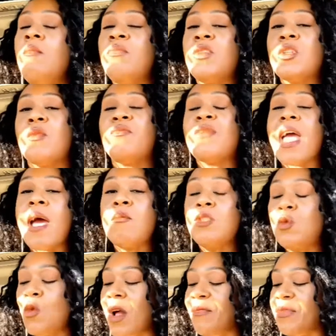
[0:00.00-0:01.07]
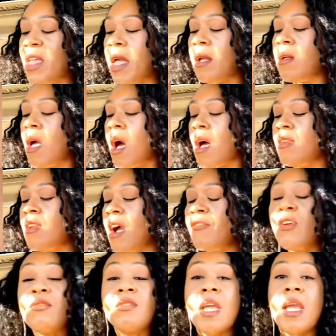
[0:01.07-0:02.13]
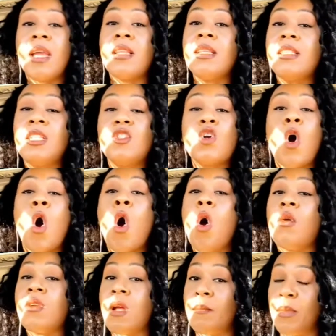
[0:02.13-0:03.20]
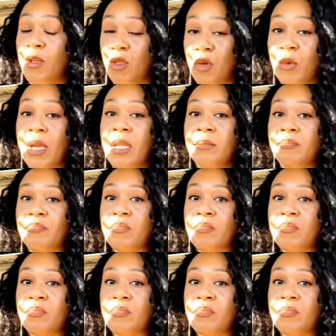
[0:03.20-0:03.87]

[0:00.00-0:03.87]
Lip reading: So that was one thing. Another thing, and this is all number 3,